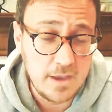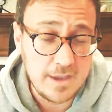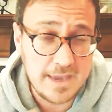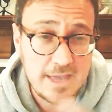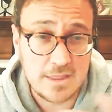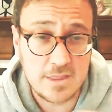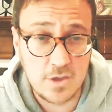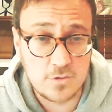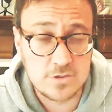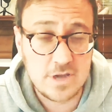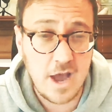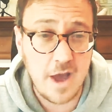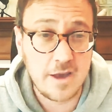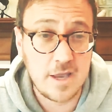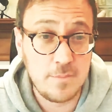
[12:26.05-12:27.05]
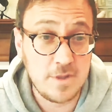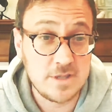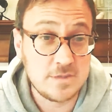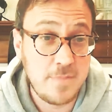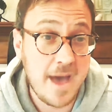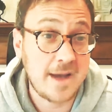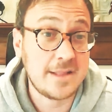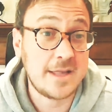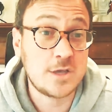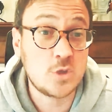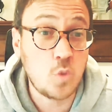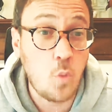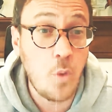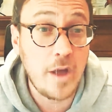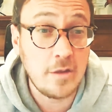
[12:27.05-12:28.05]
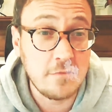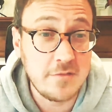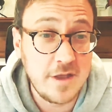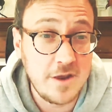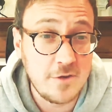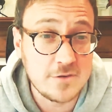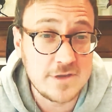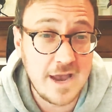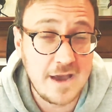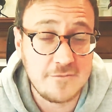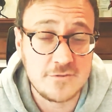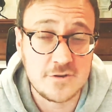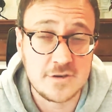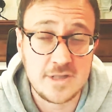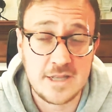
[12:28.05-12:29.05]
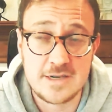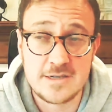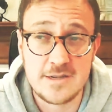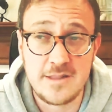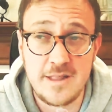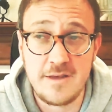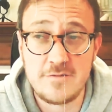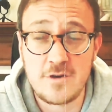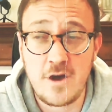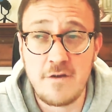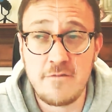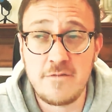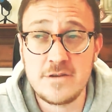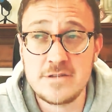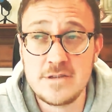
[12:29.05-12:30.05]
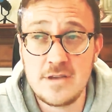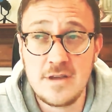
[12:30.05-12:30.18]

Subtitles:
get those documents back, like 12 years after Clinton left office.